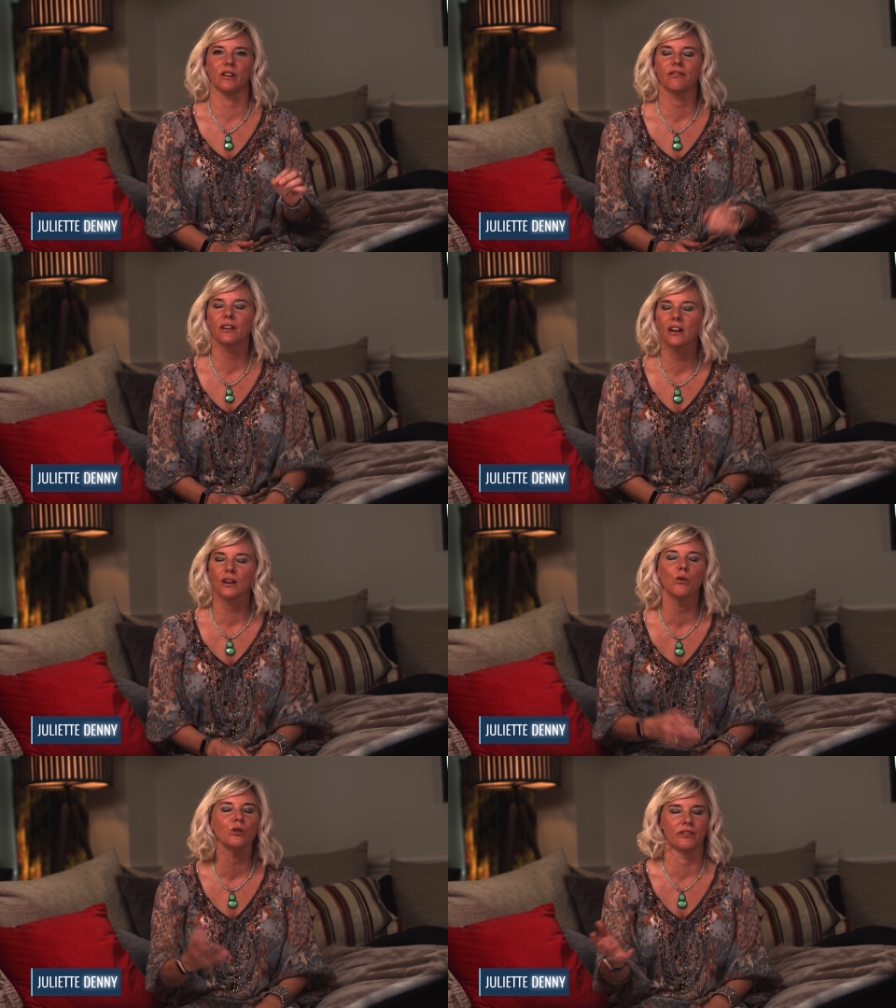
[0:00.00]
I feel like
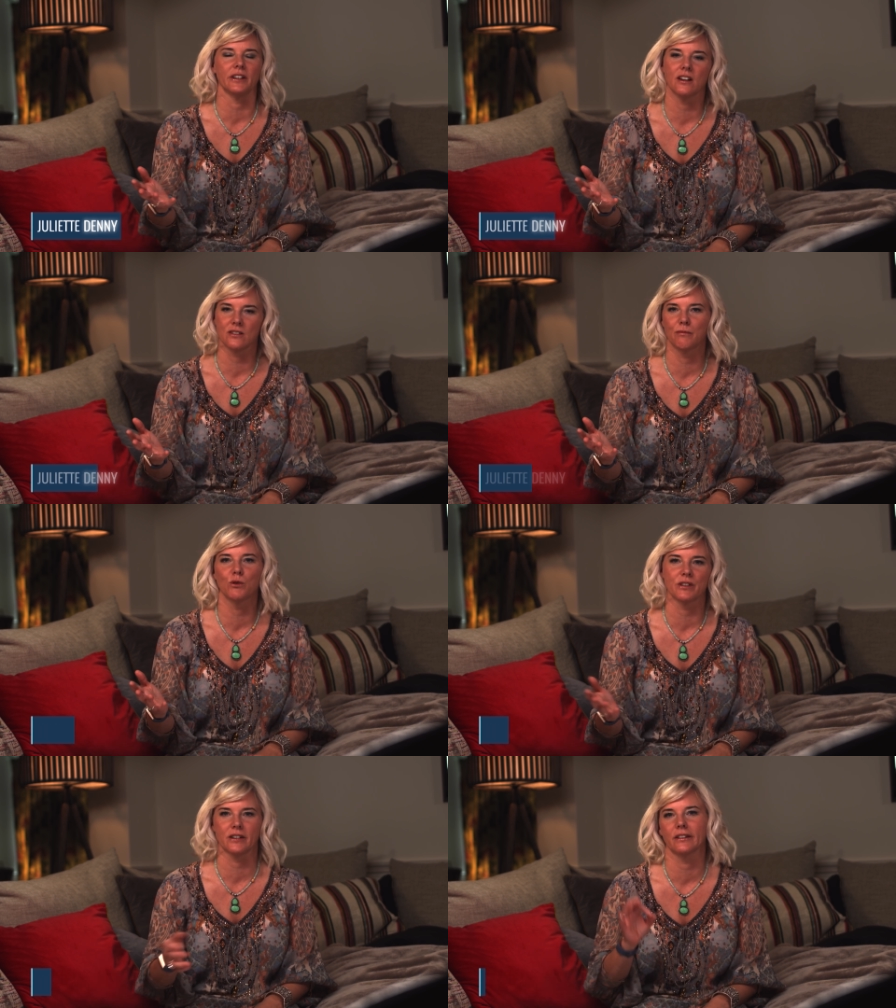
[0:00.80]
all the videos I'm
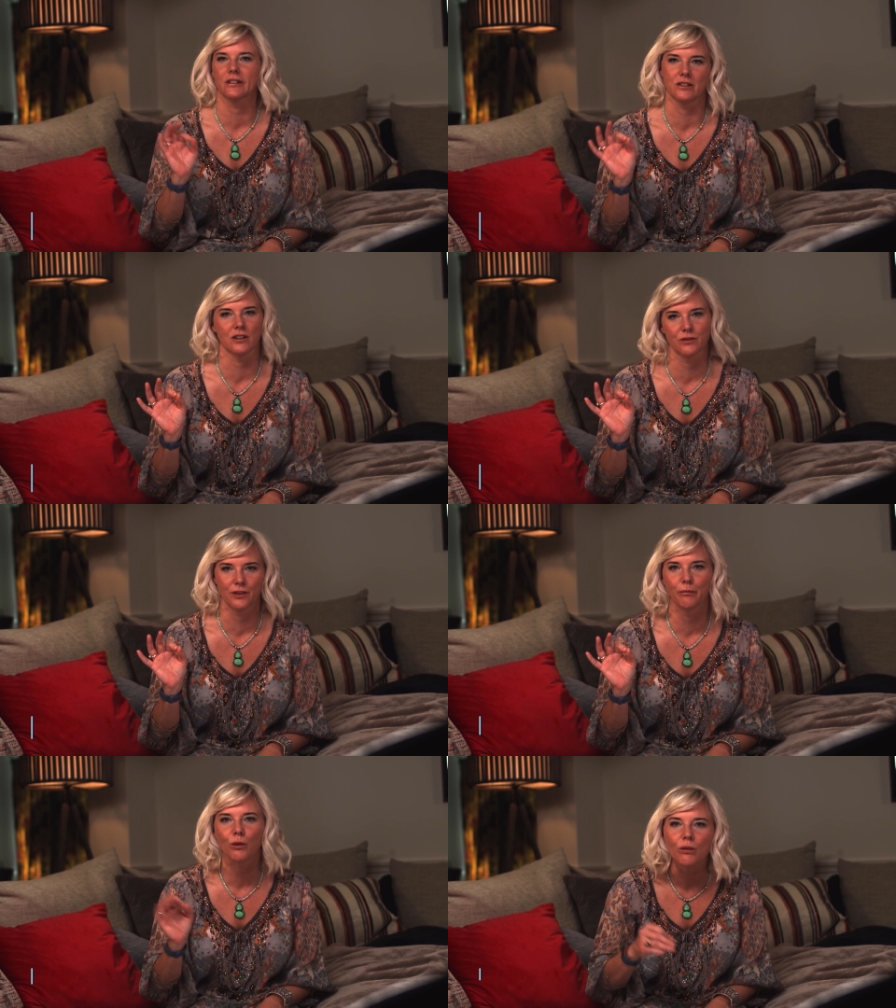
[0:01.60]
always saying this is so so
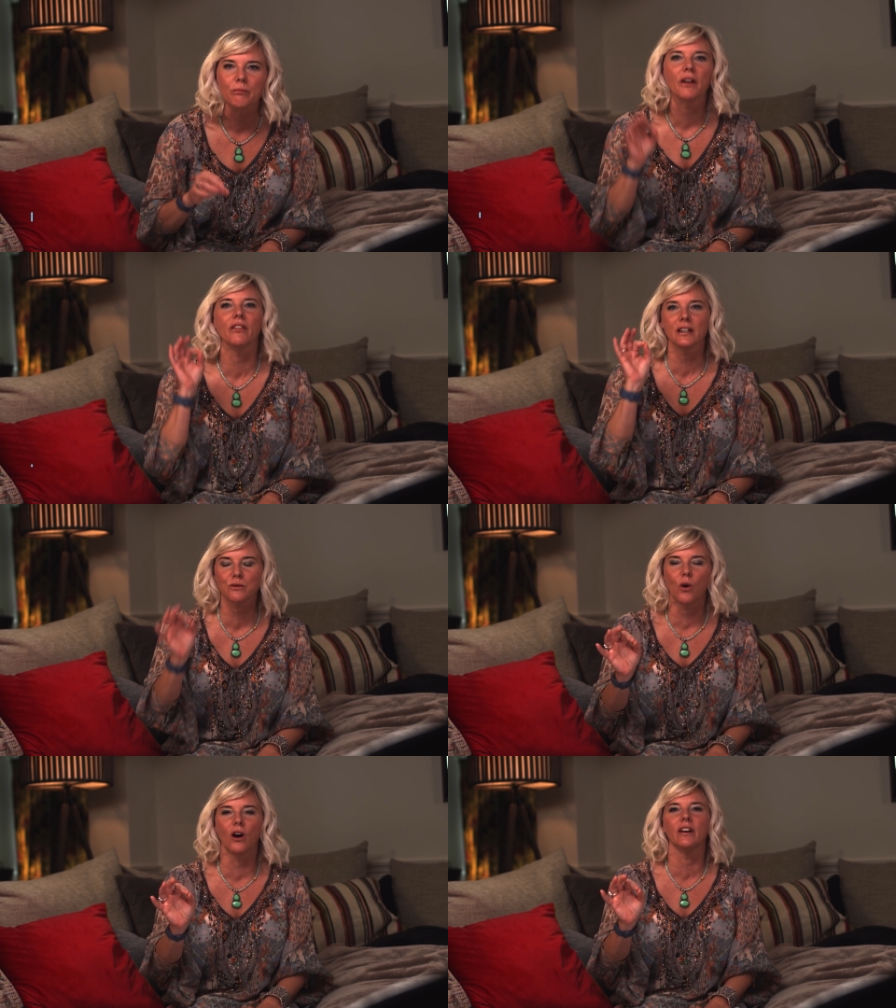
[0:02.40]
important, but this
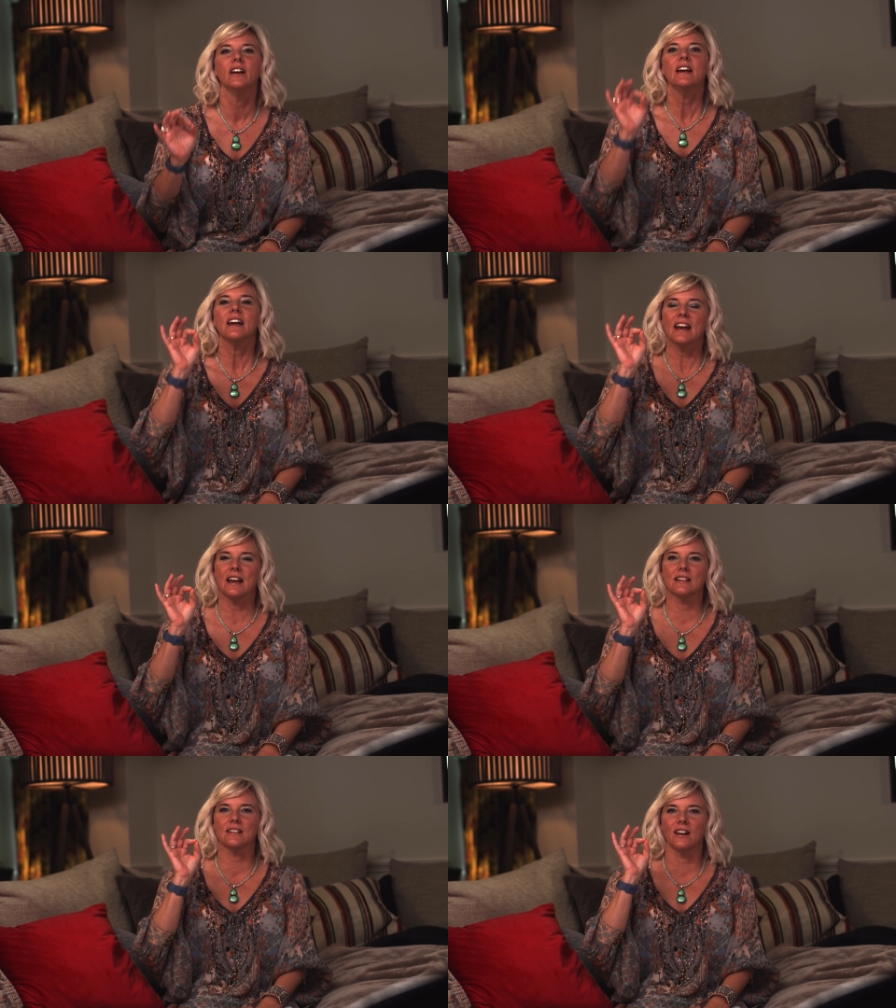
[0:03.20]
one
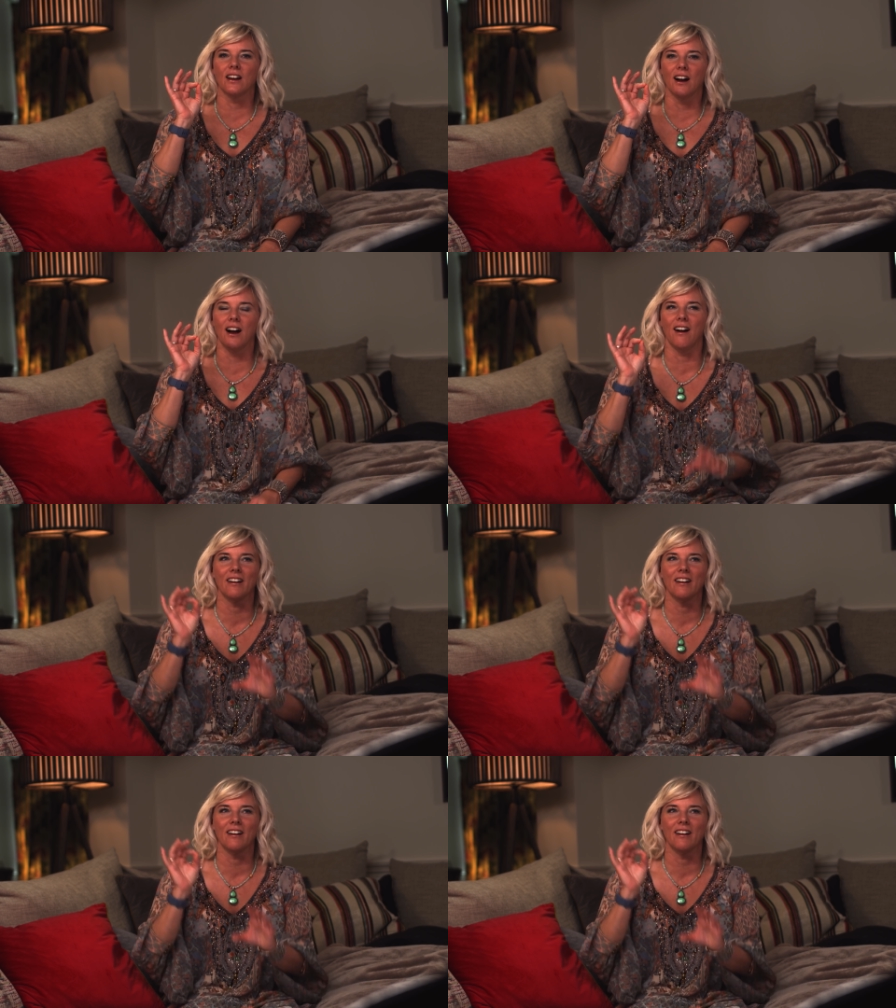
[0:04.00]
is uh,